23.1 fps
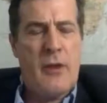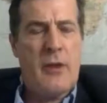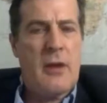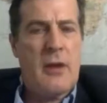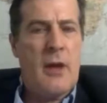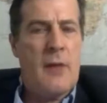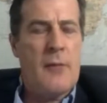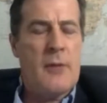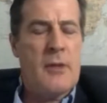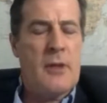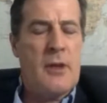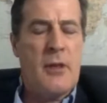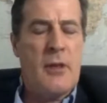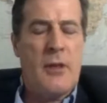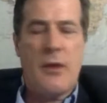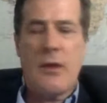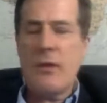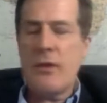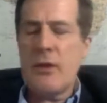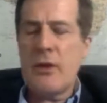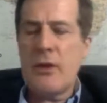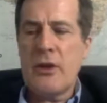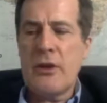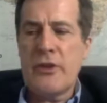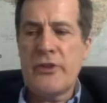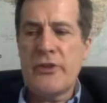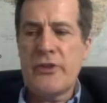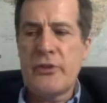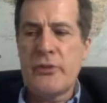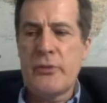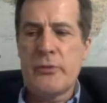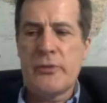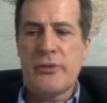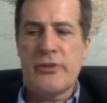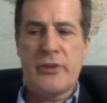I think the
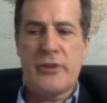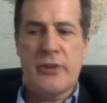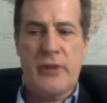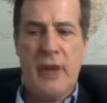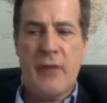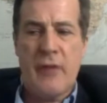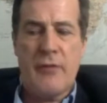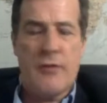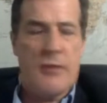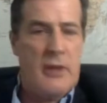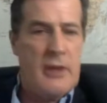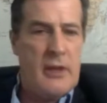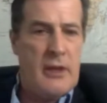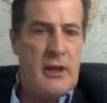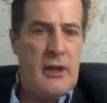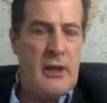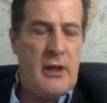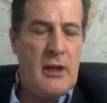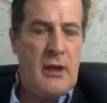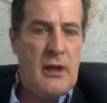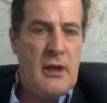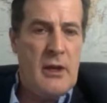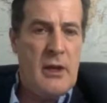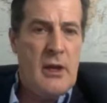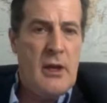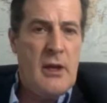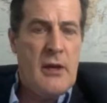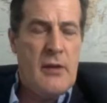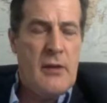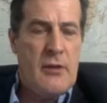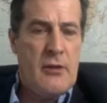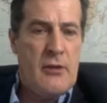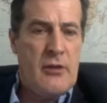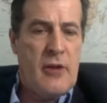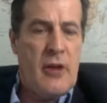consumers are definitely
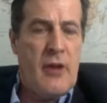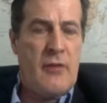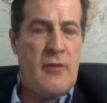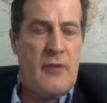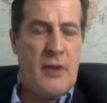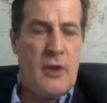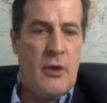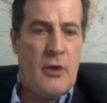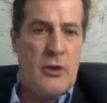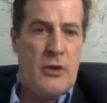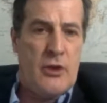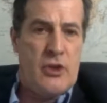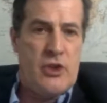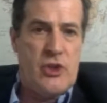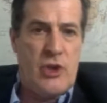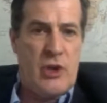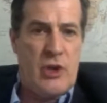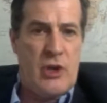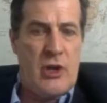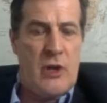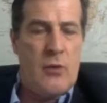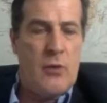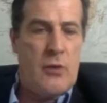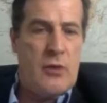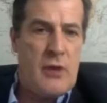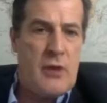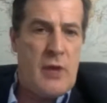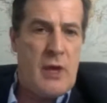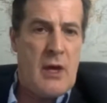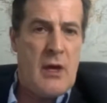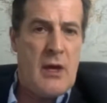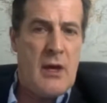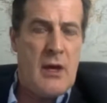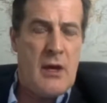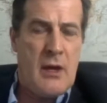on a journey with
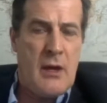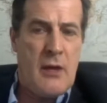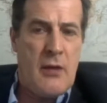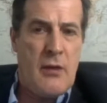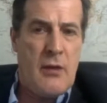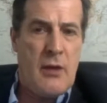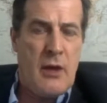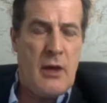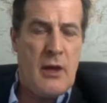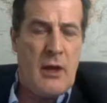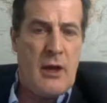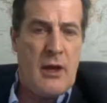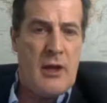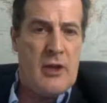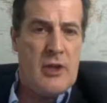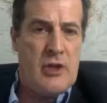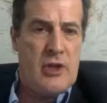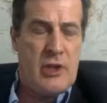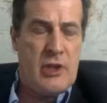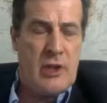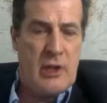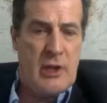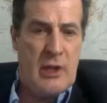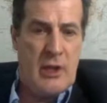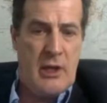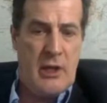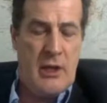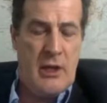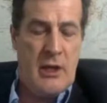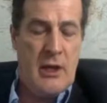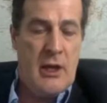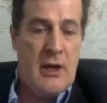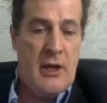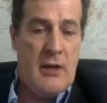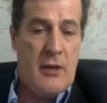that, and I think
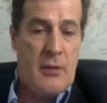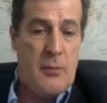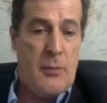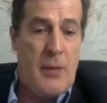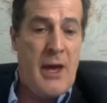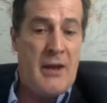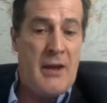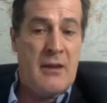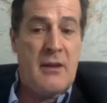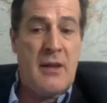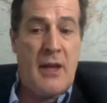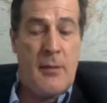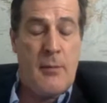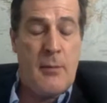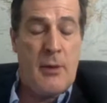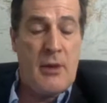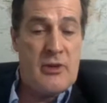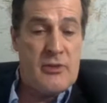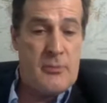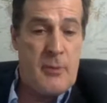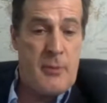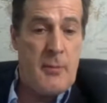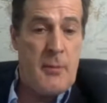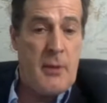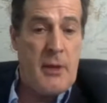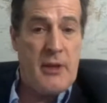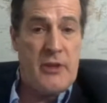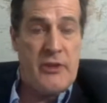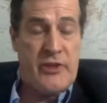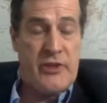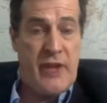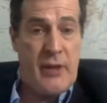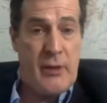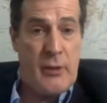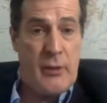actually the pandemics maybe
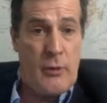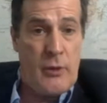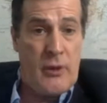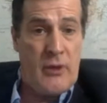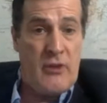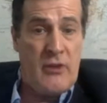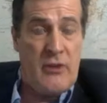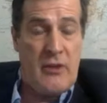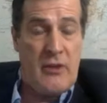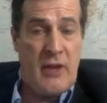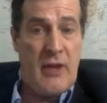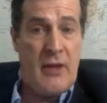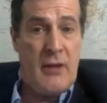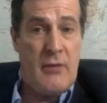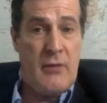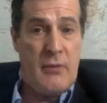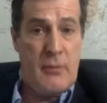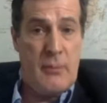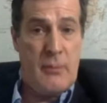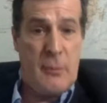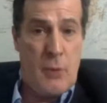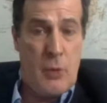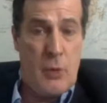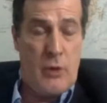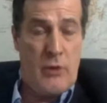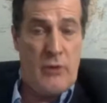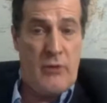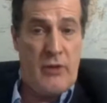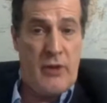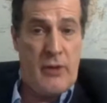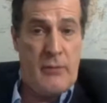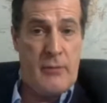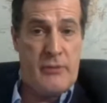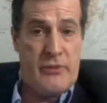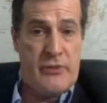accelerated that even more in
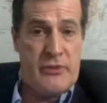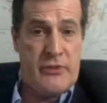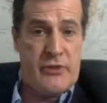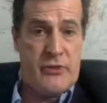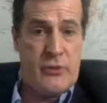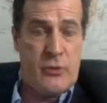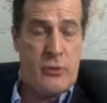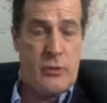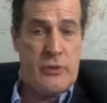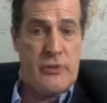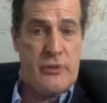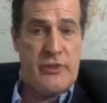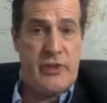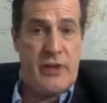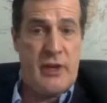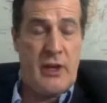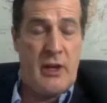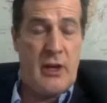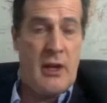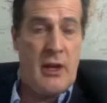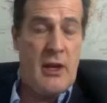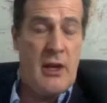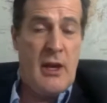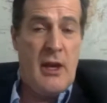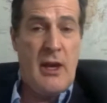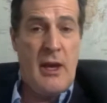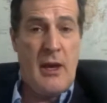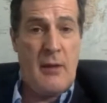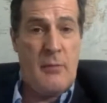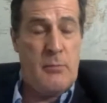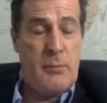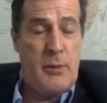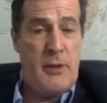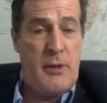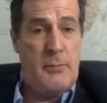terms of sourcing
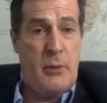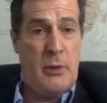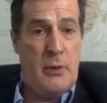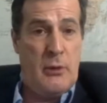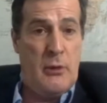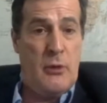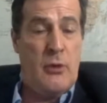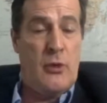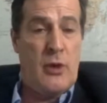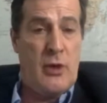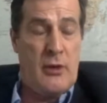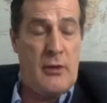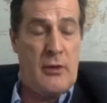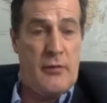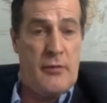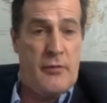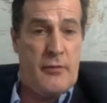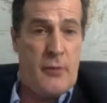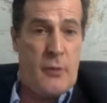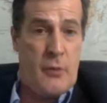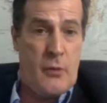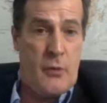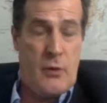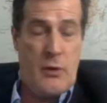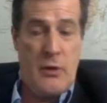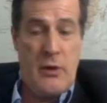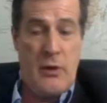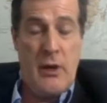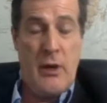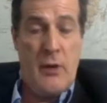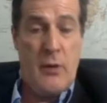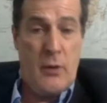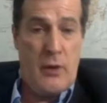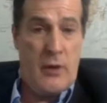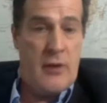and people looking for
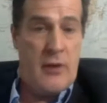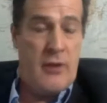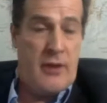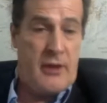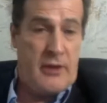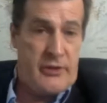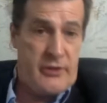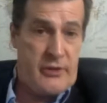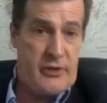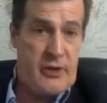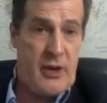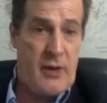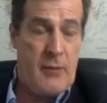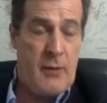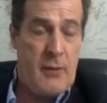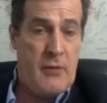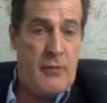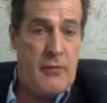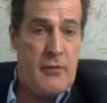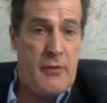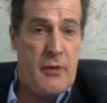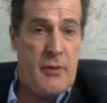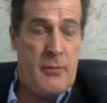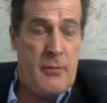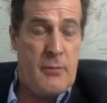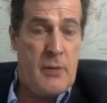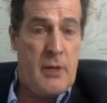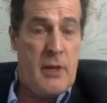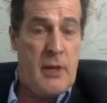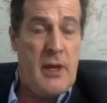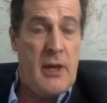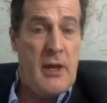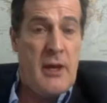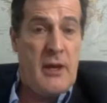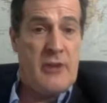where things are coming from,
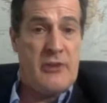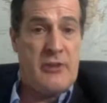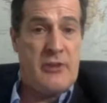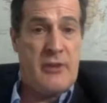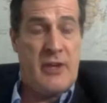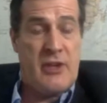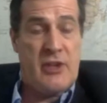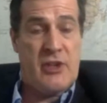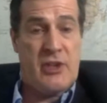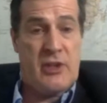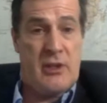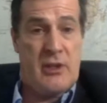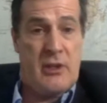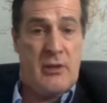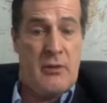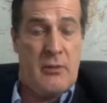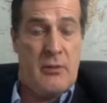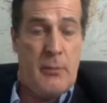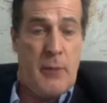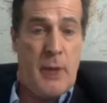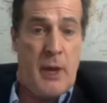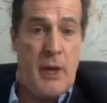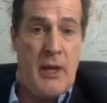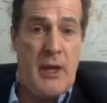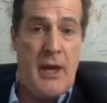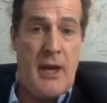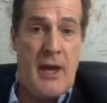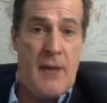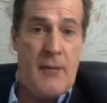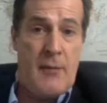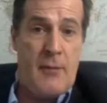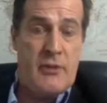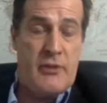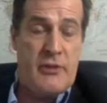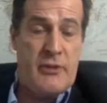because actually their buying
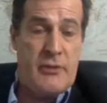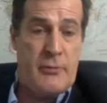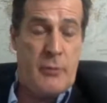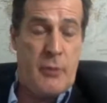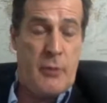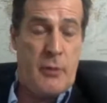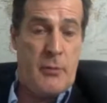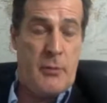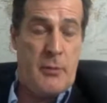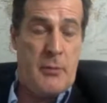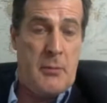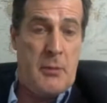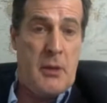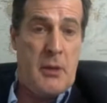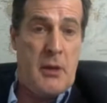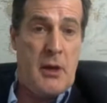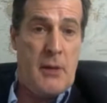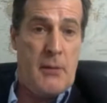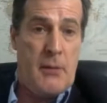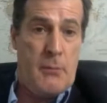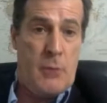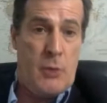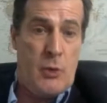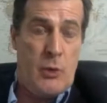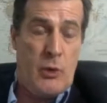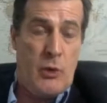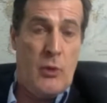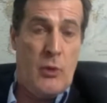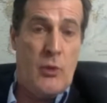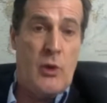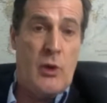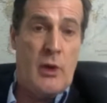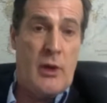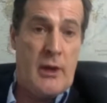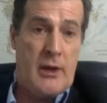habits have probably become more
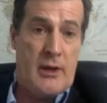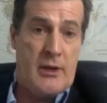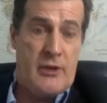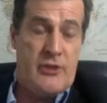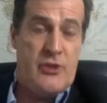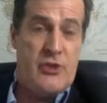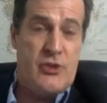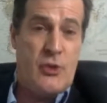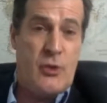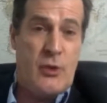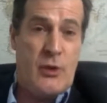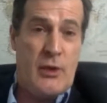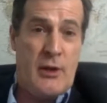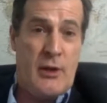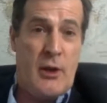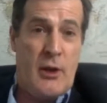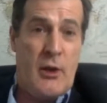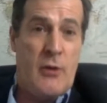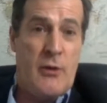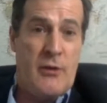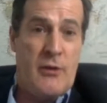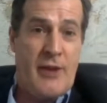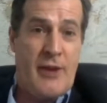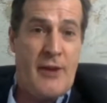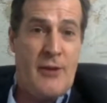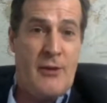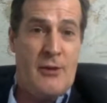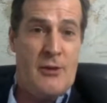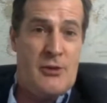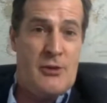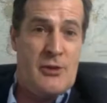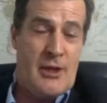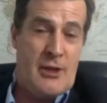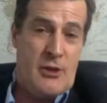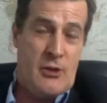localized during lockdown,
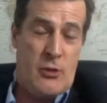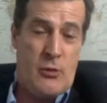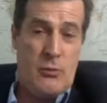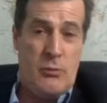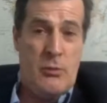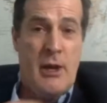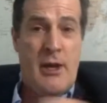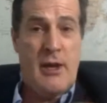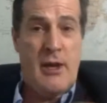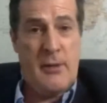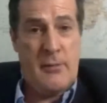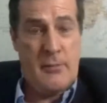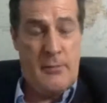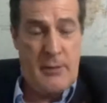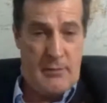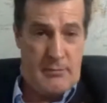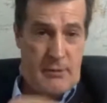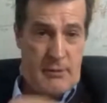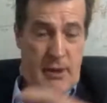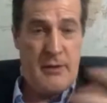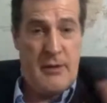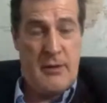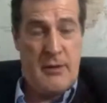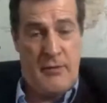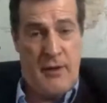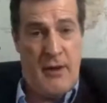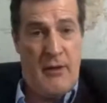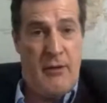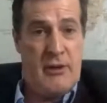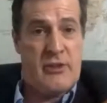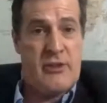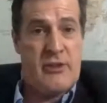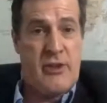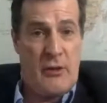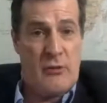and in the
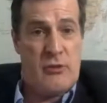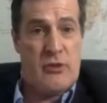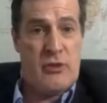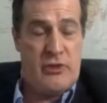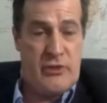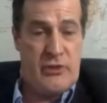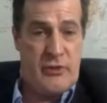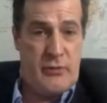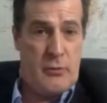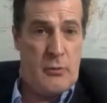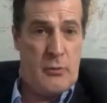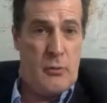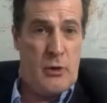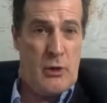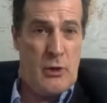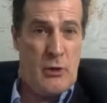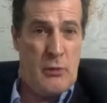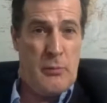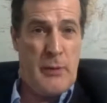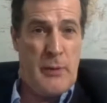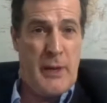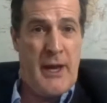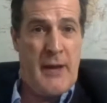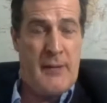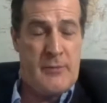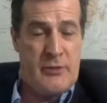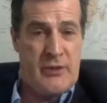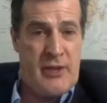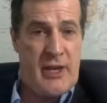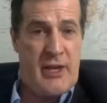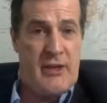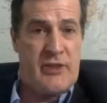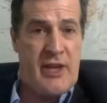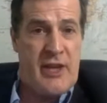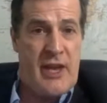various countries of the world perhaps
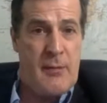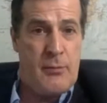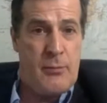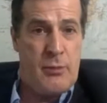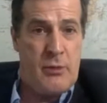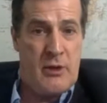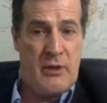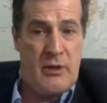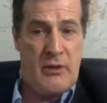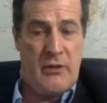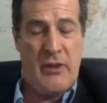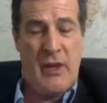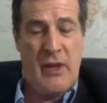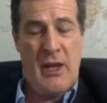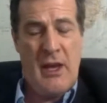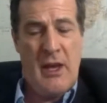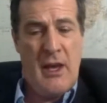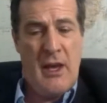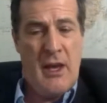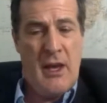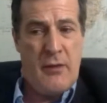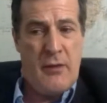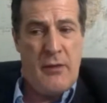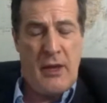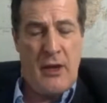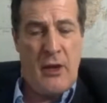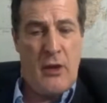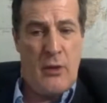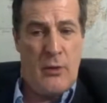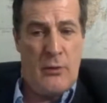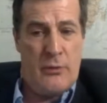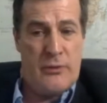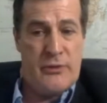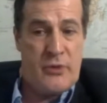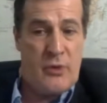that's happened. I think
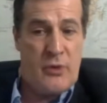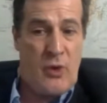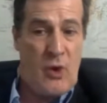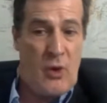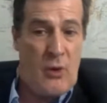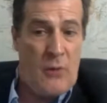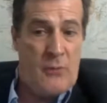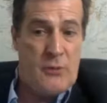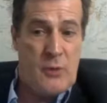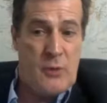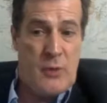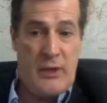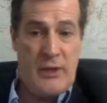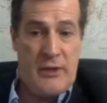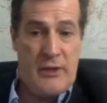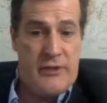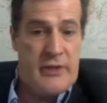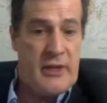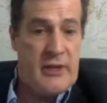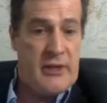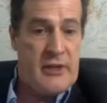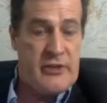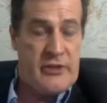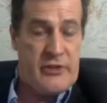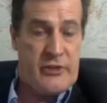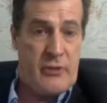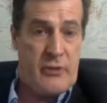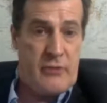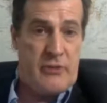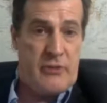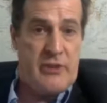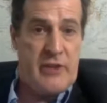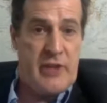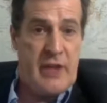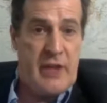also COP26 is
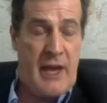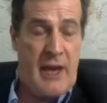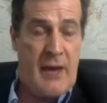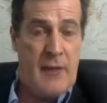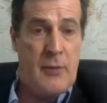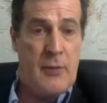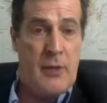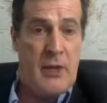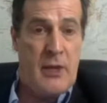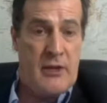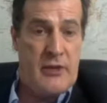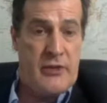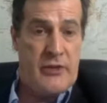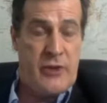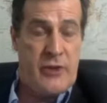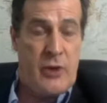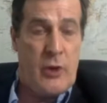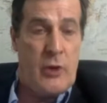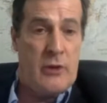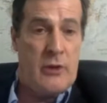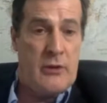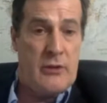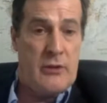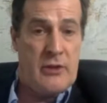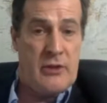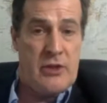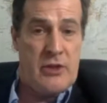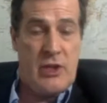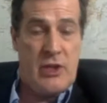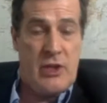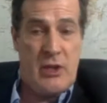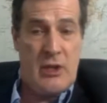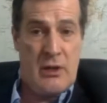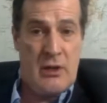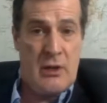obviously happening in Scotland
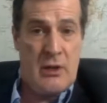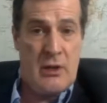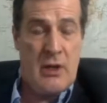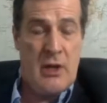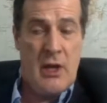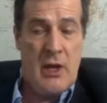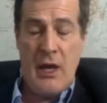this year.